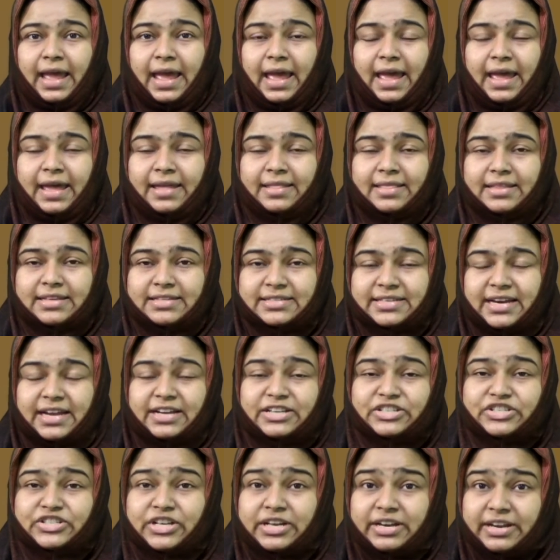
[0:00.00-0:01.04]
and the
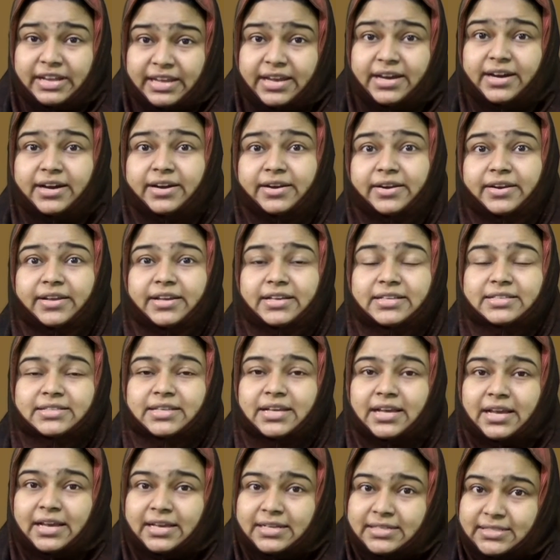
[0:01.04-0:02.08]
structure here is
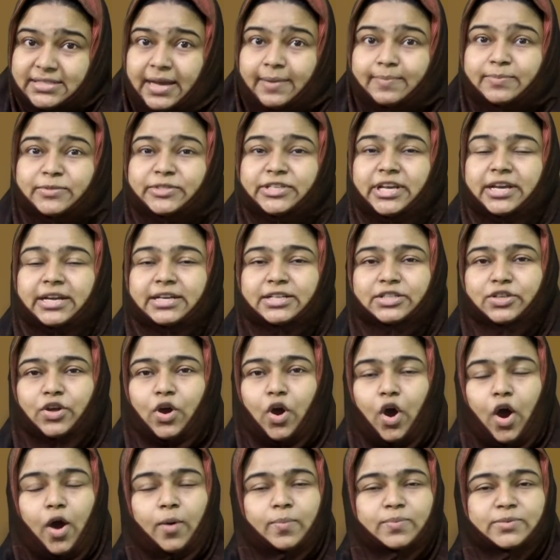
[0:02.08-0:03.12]
subject,
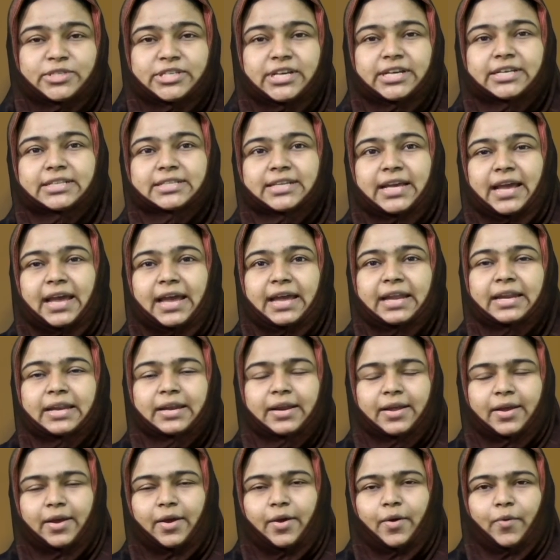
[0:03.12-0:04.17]
object and
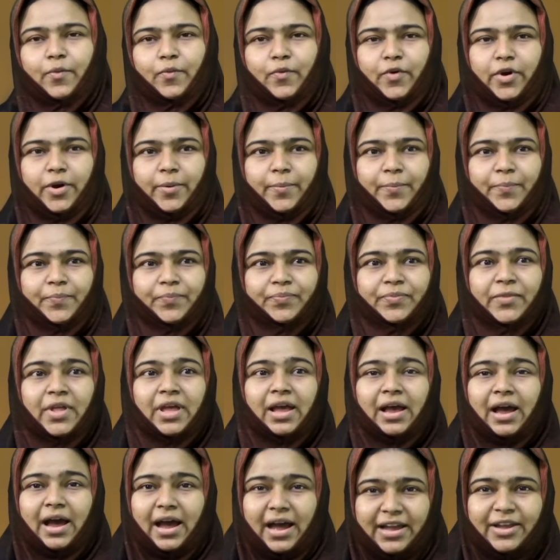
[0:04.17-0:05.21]
verb.
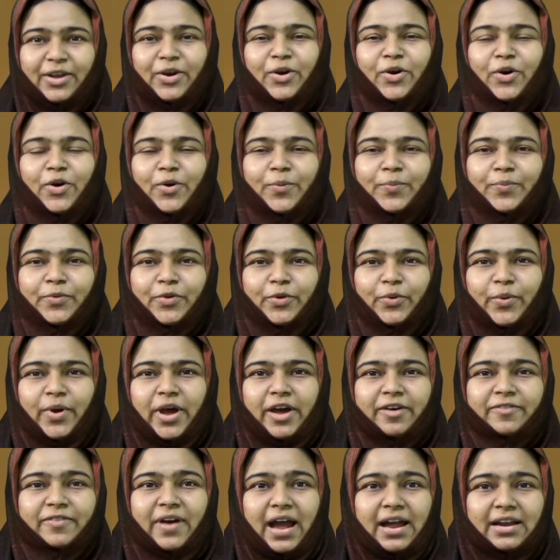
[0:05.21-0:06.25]
I hope you
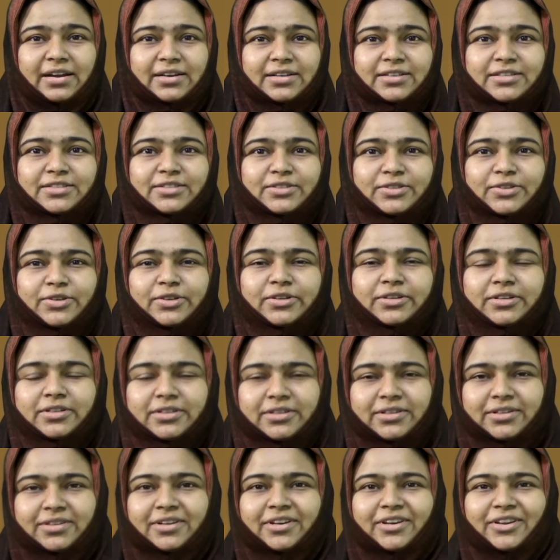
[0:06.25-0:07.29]
have understood
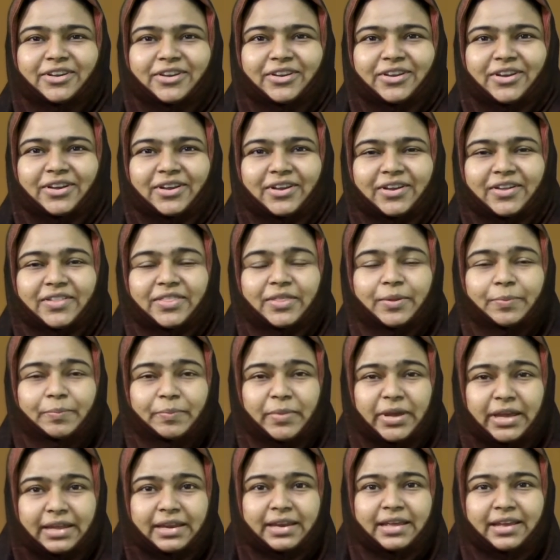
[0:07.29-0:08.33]
the
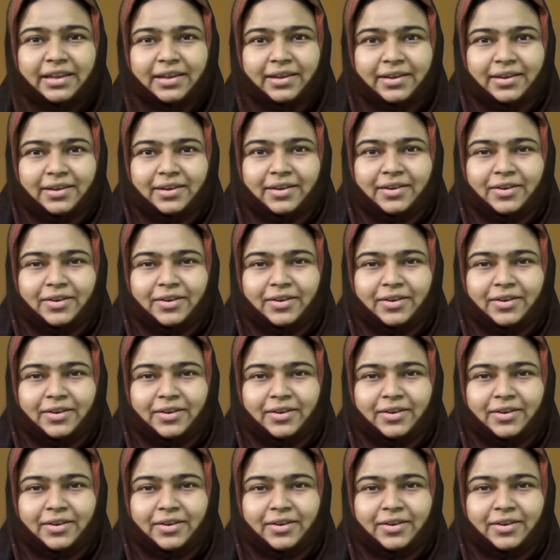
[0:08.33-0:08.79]
meaning,